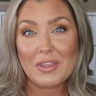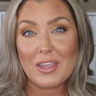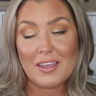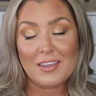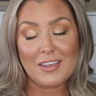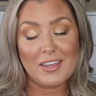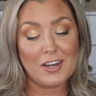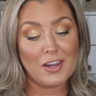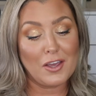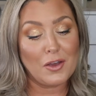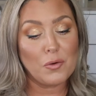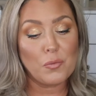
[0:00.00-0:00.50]

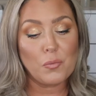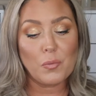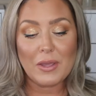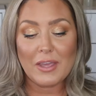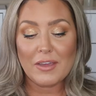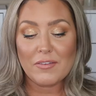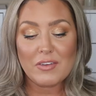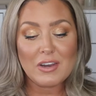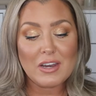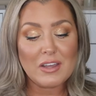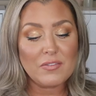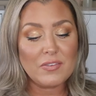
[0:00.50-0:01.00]
You know,
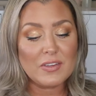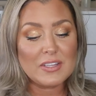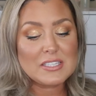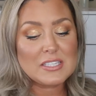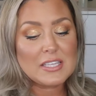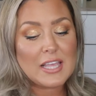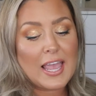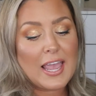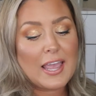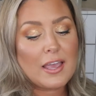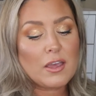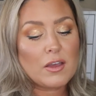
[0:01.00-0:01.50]
even if
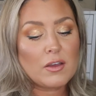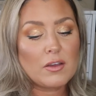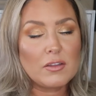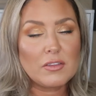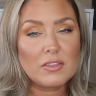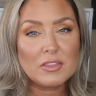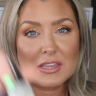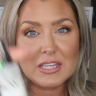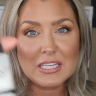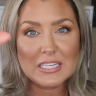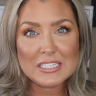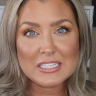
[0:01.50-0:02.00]
it's like
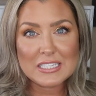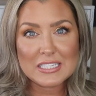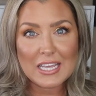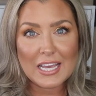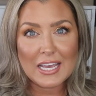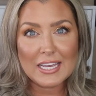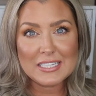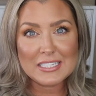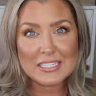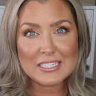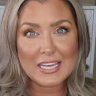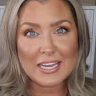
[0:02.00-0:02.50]
this
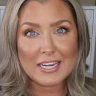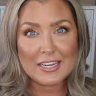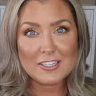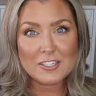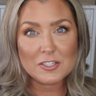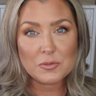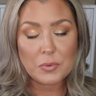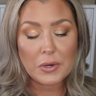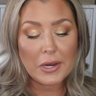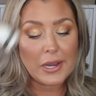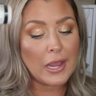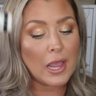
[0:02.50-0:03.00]
size setting
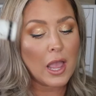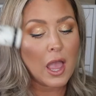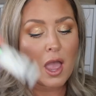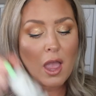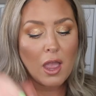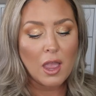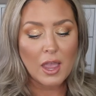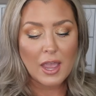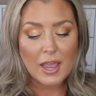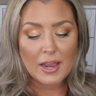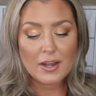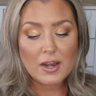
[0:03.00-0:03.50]
spray
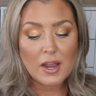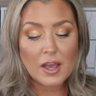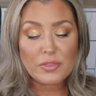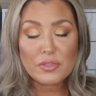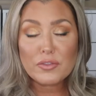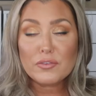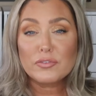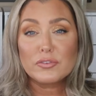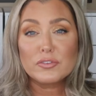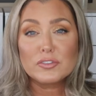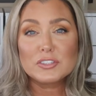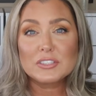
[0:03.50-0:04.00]
and not
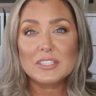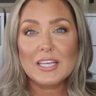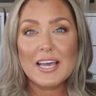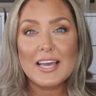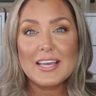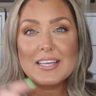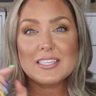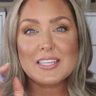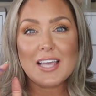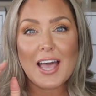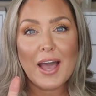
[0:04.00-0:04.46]
the full size,